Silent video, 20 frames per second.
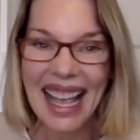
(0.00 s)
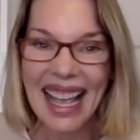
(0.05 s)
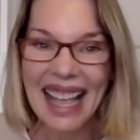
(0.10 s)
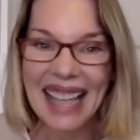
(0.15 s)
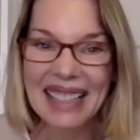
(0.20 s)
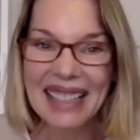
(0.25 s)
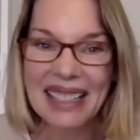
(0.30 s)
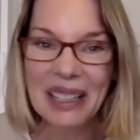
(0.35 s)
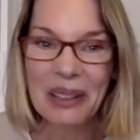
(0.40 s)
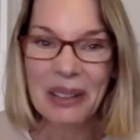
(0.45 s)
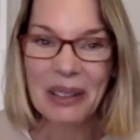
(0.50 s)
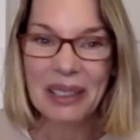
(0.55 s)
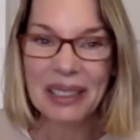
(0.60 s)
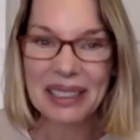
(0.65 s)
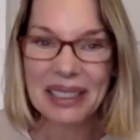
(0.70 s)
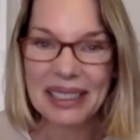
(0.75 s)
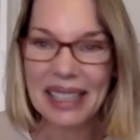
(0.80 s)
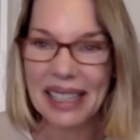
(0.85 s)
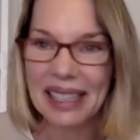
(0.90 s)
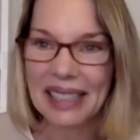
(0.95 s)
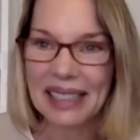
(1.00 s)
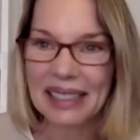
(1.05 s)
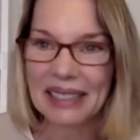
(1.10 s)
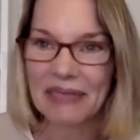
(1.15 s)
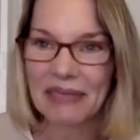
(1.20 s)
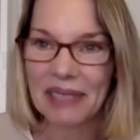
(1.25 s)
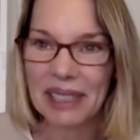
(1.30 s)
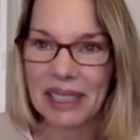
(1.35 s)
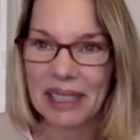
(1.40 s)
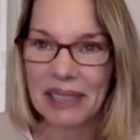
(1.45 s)
And so it's like
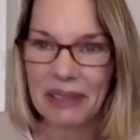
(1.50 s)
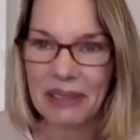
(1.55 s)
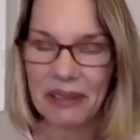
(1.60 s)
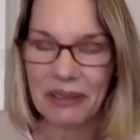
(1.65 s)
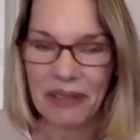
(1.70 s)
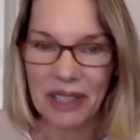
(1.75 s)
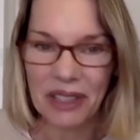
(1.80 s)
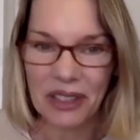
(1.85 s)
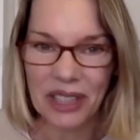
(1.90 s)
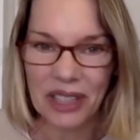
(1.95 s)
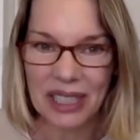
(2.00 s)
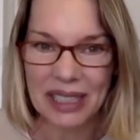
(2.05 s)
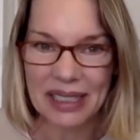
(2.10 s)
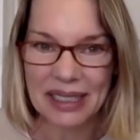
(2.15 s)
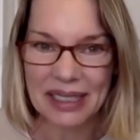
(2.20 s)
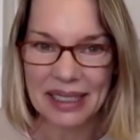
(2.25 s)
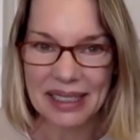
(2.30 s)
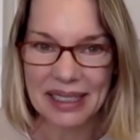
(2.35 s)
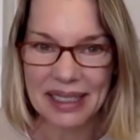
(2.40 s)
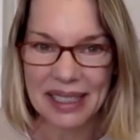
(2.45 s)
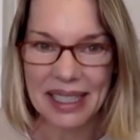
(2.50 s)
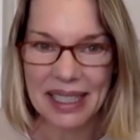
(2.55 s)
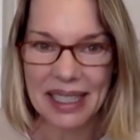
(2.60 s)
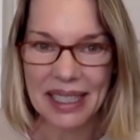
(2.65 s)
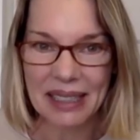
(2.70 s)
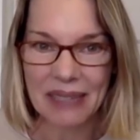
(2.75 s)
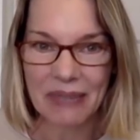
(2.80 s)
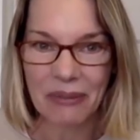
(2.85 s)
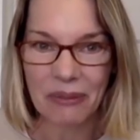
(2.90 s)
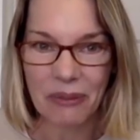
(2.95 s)
really refreshing to
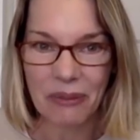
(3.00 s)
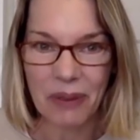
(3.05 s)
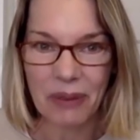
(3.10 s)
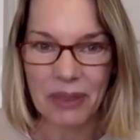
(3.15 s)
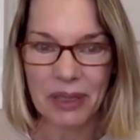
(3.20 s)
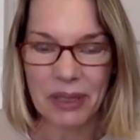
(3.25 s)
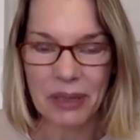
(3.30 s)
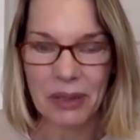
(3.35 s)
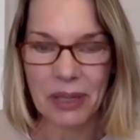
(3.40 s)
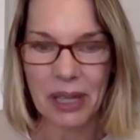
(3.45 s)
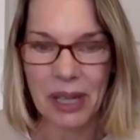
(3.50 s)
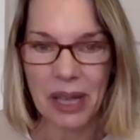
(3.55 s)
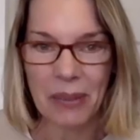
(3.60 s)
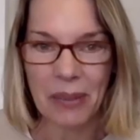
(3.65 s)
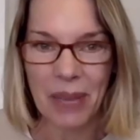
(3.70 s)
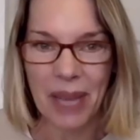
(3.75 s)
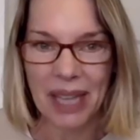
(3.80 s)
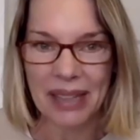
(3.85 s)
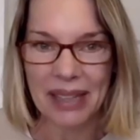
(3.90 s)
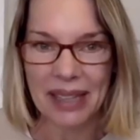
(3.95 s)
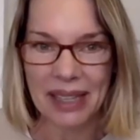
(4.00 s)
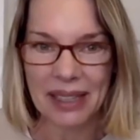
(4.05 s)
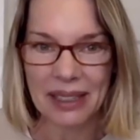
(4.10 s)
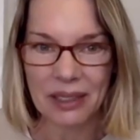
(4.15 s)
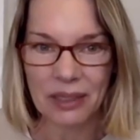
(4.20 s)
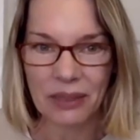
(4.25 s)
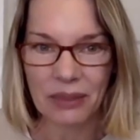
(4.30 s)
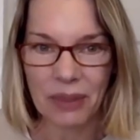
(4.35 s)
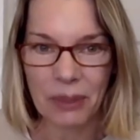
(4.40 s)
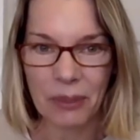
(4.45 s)
see what was going on back then
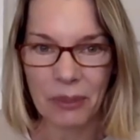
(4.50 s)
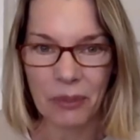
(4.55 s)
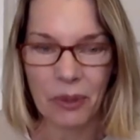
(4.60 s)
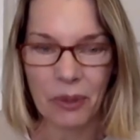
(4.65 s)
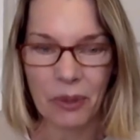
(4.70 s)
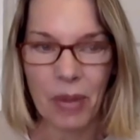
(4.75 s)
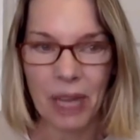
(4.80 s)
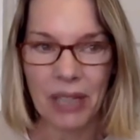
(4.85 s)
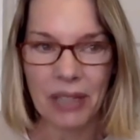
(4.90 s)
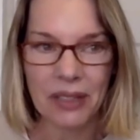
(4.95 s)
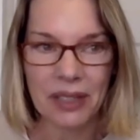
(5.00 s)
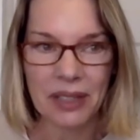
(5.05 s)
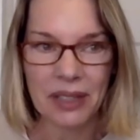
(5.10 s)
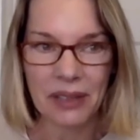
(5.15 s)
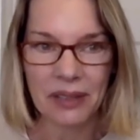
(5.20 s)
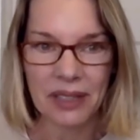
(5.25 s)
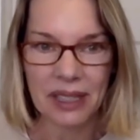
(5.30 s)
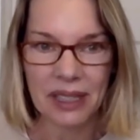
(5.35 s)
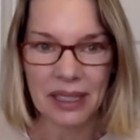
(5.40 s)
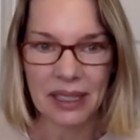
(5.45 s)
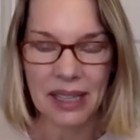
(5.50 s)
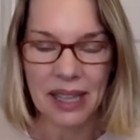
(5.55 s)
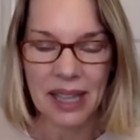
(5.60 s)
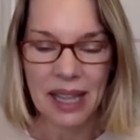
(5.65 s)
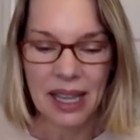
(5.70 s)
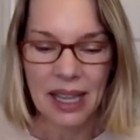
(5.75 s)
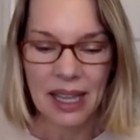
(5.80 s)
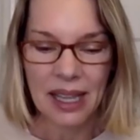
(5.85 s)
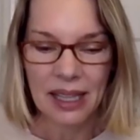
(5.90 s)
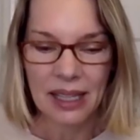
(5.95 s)
and to remind ourselves that
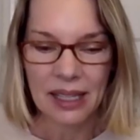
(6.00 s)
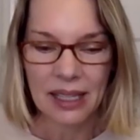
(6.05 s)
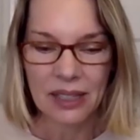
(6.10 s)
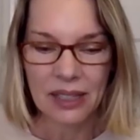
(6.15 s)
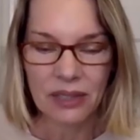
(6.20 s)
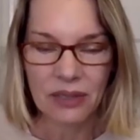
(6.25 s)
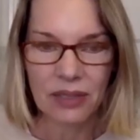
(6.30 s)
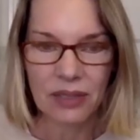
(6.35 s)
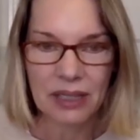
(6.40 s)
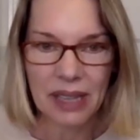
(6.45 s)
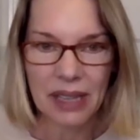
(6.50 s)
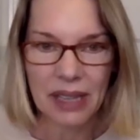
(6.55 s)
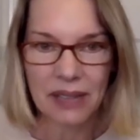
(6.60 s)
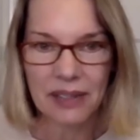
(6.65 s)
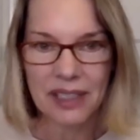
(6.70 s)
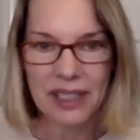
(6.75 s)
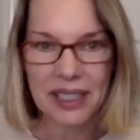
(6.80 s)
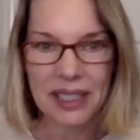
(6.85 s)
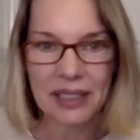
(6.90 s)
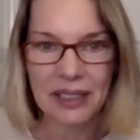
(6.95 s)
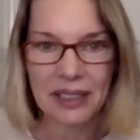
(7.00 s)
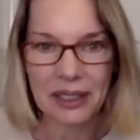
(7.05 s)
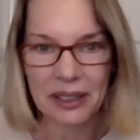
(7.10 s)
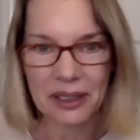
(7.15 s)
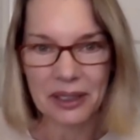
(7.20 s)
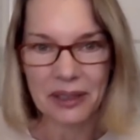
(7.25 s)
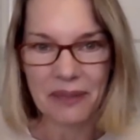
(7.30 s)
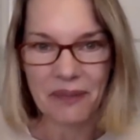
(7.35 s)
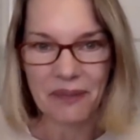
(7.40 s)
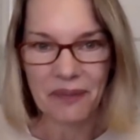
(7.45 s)
history is kind of
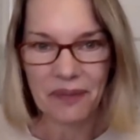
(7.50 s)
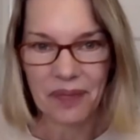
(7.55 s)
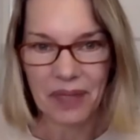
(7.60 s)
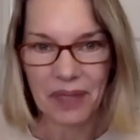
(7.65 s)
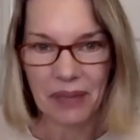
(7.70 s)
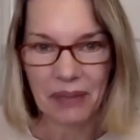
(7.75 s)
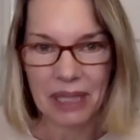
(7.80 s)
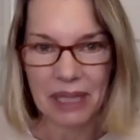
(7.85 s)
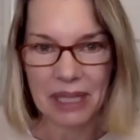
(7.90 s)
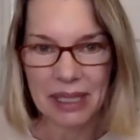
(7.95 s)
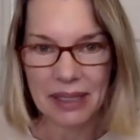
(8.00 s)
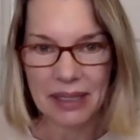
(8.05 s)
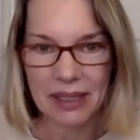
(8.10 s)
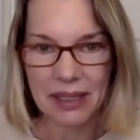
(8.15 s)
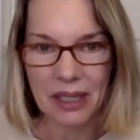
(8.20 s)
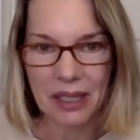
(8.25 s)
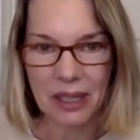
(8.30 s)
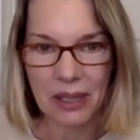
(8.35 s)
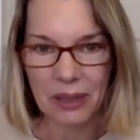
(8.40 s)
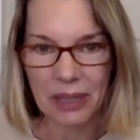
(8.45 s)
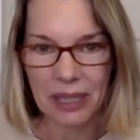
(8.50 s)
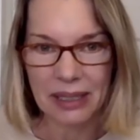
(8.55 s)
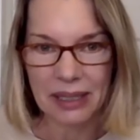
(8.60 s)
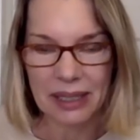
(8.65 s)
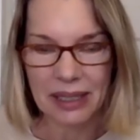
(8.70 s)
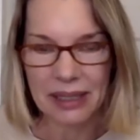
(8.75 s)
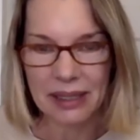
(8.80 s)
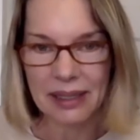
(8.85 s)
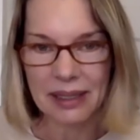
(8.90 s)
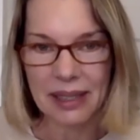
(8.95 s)
cyclical, and we tend to go
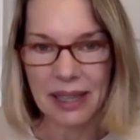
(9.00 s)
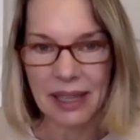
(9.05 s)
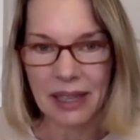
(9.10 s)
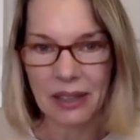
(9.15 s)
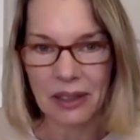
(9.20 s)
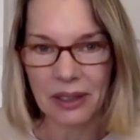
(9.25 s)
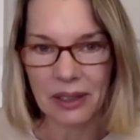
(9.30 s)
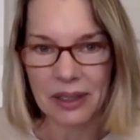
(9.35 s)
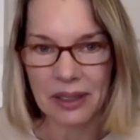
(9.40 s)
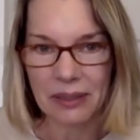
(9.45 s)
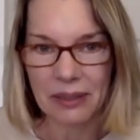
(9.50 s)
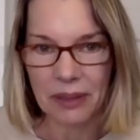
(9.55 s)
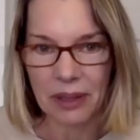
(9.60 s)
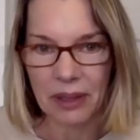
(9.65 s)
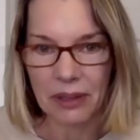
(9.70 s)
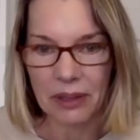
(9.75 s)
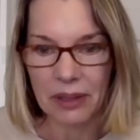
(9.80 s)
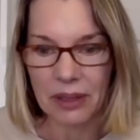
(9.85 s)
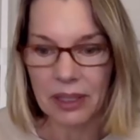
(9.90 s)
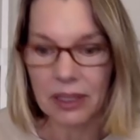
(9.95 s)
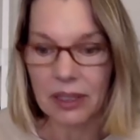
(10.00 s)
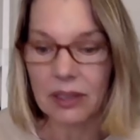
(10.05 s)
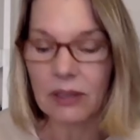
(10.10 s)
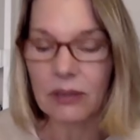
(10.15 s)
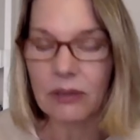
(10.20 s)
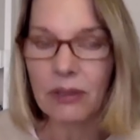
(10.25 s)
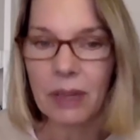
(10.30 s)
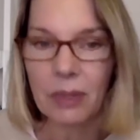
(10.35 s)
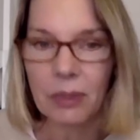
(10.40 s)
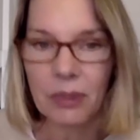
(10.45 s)
in cycles where there's this
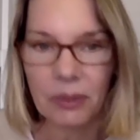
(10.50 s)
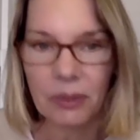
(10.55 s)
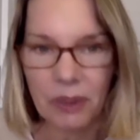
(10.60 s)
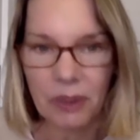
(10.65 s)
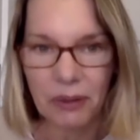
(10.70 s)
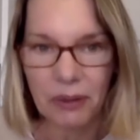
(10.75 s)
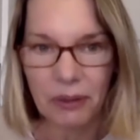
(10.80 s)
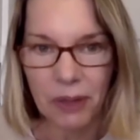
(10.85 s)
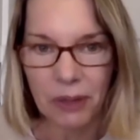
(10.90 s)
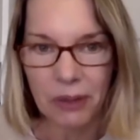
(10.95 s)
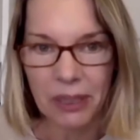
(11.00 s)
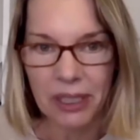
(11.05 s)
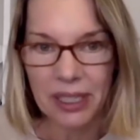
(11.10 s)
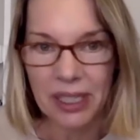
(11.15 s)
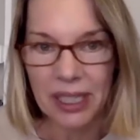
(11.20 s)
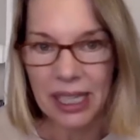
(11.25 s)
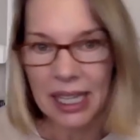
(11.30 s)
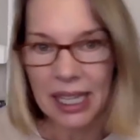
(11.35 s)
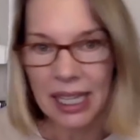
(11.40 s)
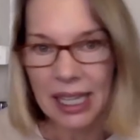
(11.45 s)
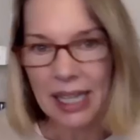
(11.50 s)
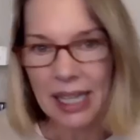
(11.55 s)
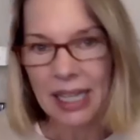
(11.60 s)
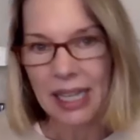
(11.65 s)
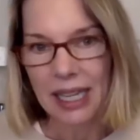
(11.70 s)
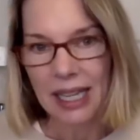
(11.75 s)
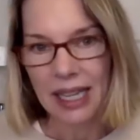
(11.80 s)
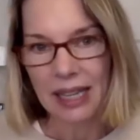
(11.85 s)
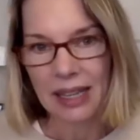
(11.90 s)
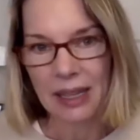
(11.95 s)
great movement forward
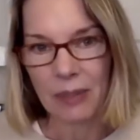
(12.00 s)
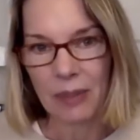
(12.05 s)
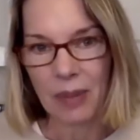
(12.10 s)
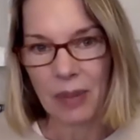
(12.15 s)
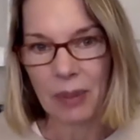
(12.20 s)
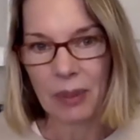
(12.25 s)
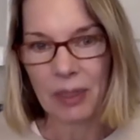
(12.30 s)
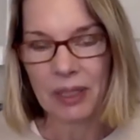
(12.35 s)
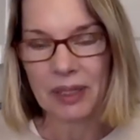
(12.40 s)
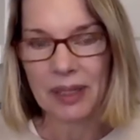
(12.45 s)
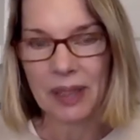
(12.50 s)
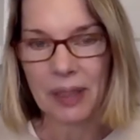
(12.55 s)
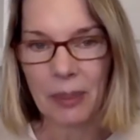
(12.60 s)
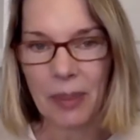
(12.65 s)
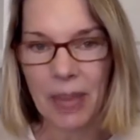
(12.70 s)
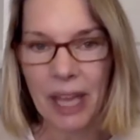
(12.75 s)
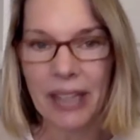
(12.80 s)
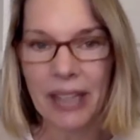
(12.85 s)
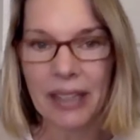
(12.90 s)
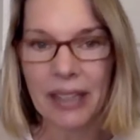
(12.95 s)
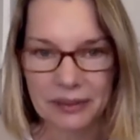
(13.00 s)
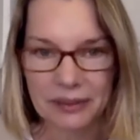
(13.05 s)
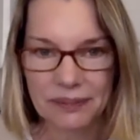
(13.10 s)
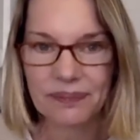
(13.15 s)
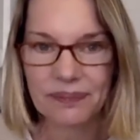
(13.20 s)
and then maybe a step back.